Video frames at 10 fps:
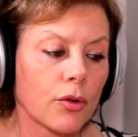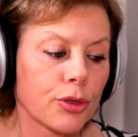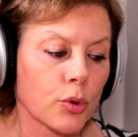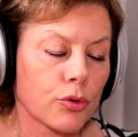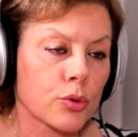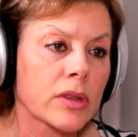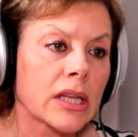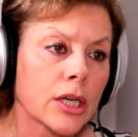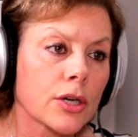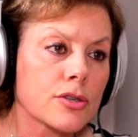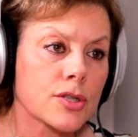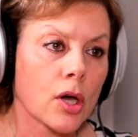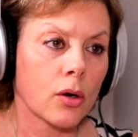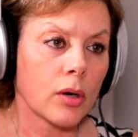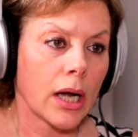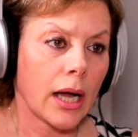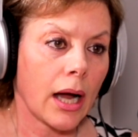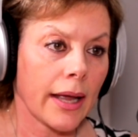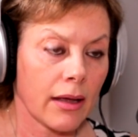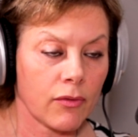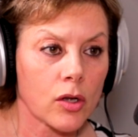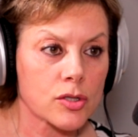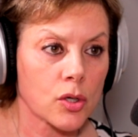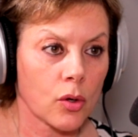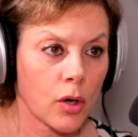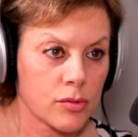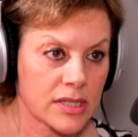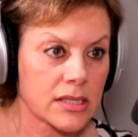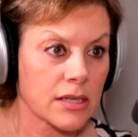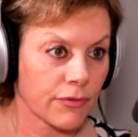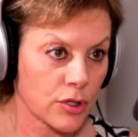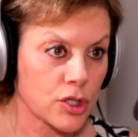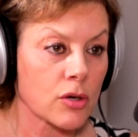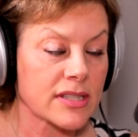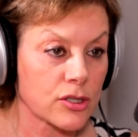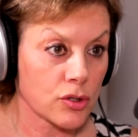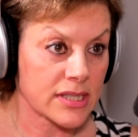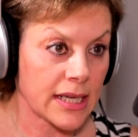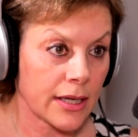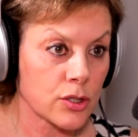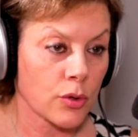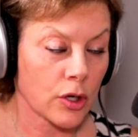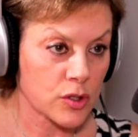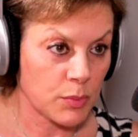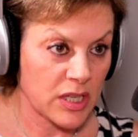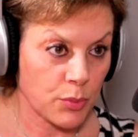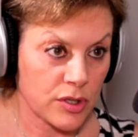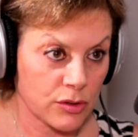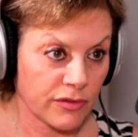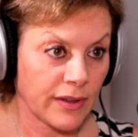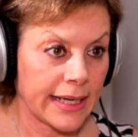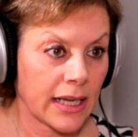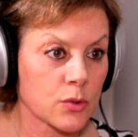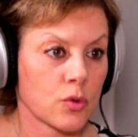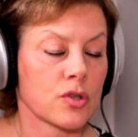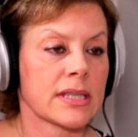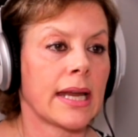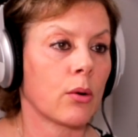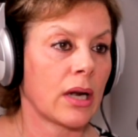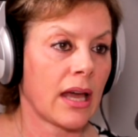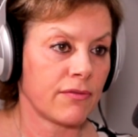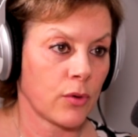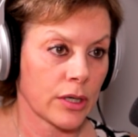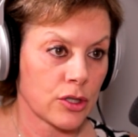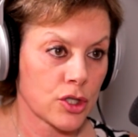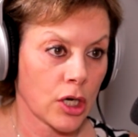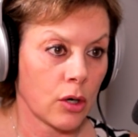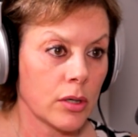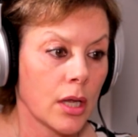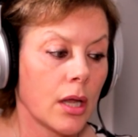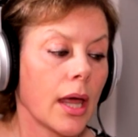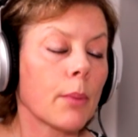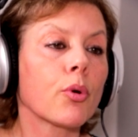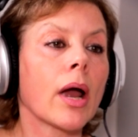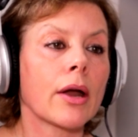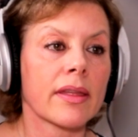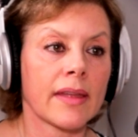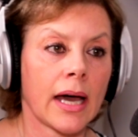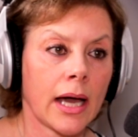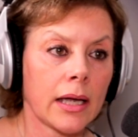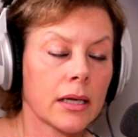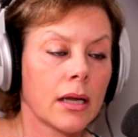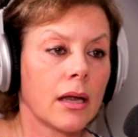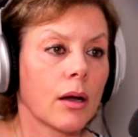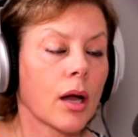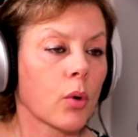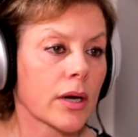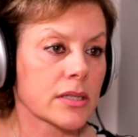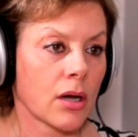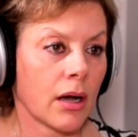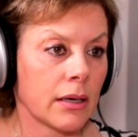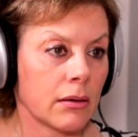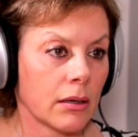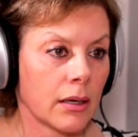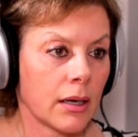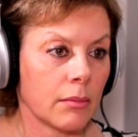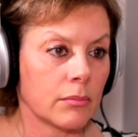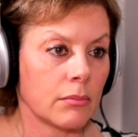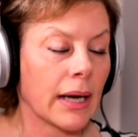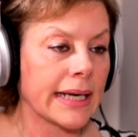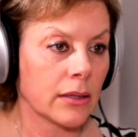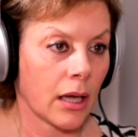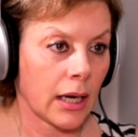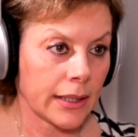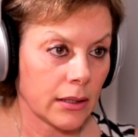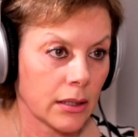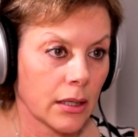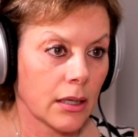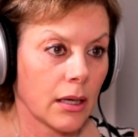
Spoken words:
through the years, though, I have also hosted different shows. As you said, Toronto Speaks Personal Finance, which is an hour live phone-in show. Mm-hmm. And prior to that, I worked on Moneyline.